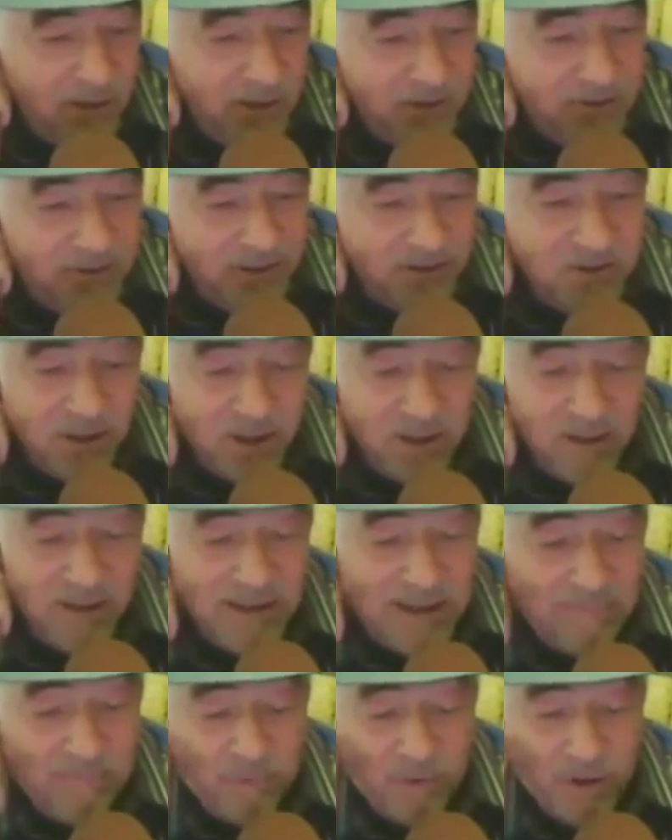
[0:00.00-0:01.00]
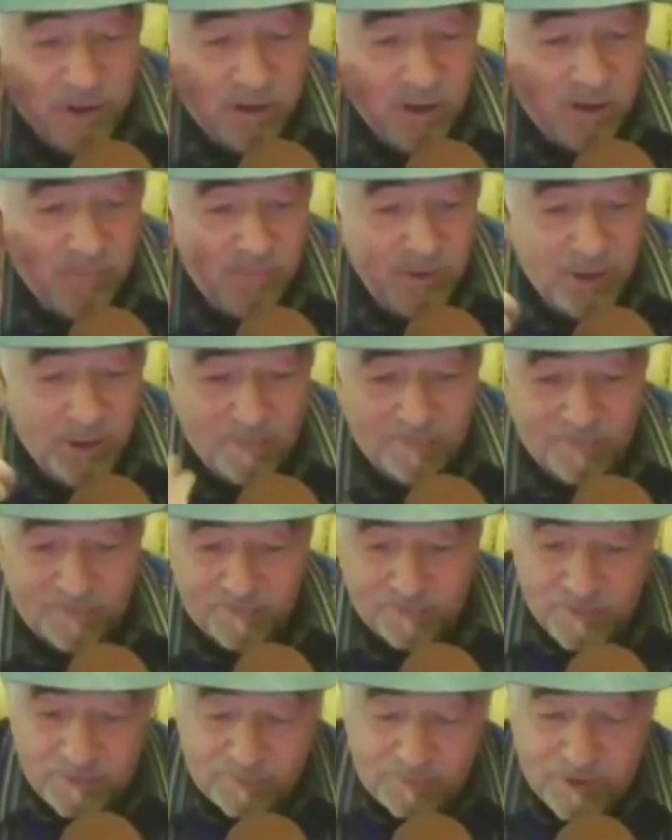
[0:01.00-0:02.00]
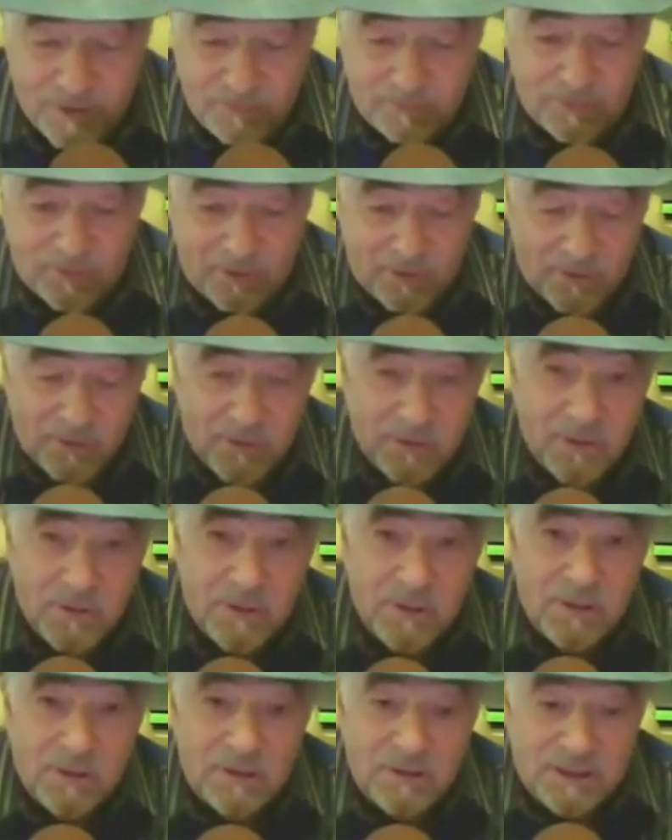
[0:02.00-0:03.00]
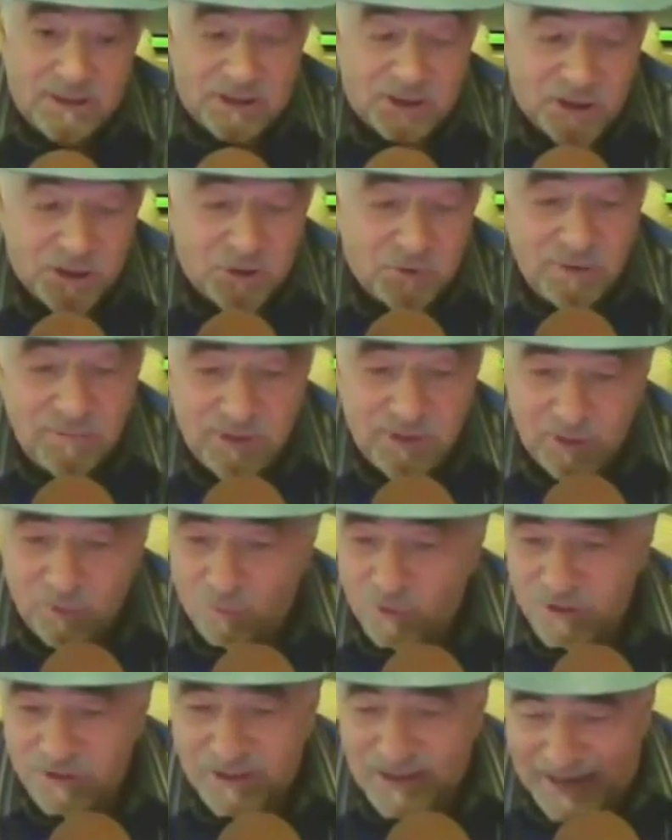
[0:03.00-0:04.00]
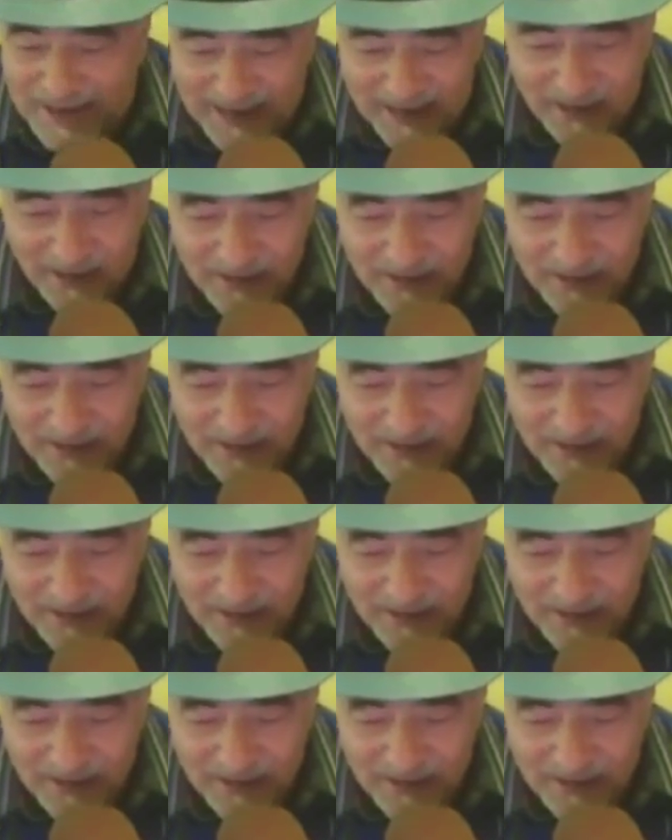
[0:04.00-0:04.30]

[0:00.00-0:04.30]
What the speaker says: There's a clamoring coming up from the people. They're screaming, what the hell